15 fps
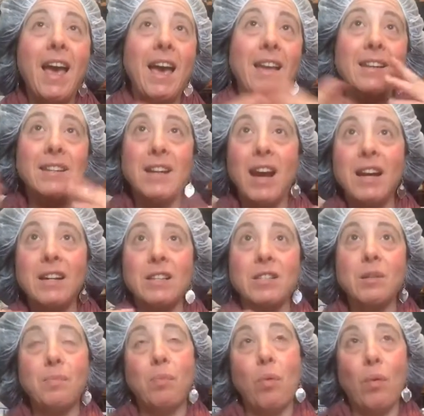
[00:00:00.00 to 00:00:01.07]
and kind of
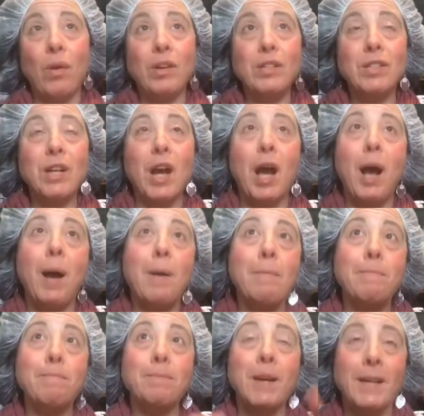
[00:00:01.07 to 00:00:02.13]
support
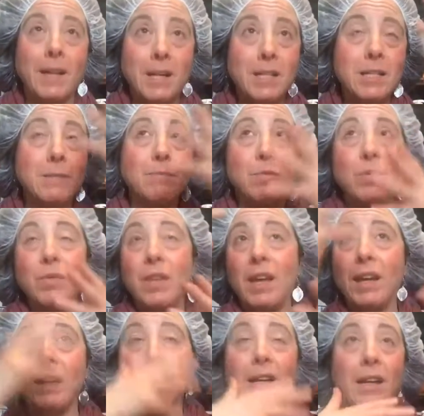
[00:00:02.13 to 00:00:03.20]
like a
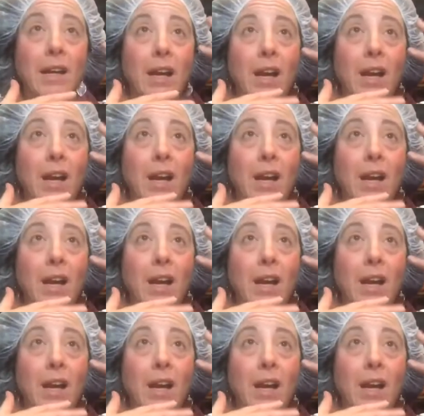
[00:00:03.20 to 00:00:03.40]
smoothing